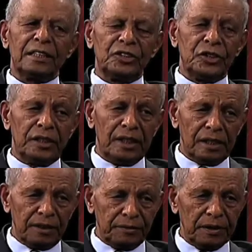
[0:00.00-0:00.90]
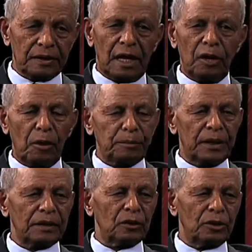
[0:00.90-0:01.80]
engineering feat. I hope
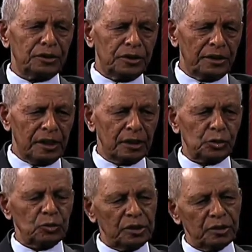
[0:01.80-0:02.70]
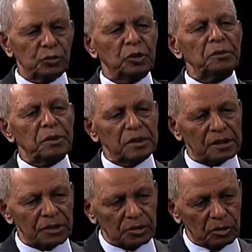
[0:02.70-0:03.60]
that all engineering students would be
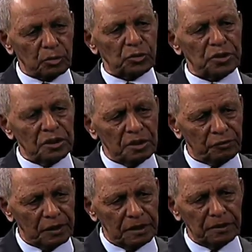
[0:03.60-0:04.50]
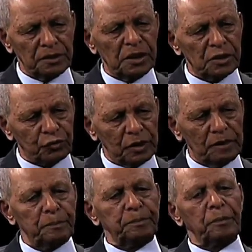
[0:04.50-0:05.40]
interested to see this film,
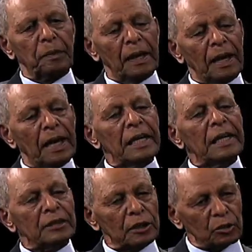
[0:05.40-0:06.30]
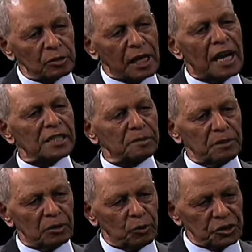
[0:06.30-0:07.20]
and later on ask
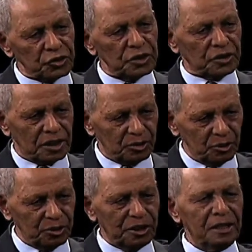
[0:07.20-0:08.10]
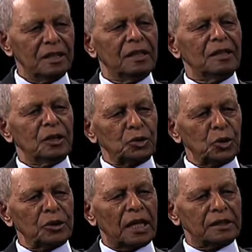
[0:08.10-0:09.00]
me questions as you did,
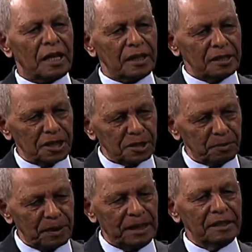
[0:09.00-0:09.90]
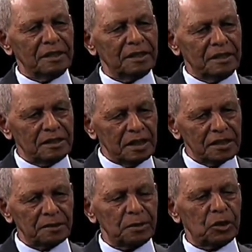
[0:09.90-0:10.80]
so that I can explain the
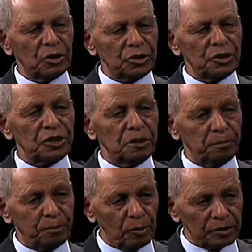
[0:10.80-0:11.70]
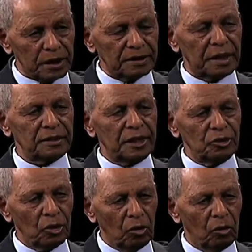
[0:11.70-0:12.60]
details, because it's important that they
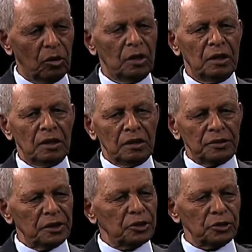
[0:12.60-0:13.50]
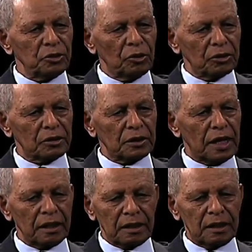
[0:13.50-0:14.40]
know this is not
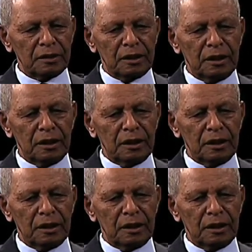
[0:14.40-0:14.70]
like a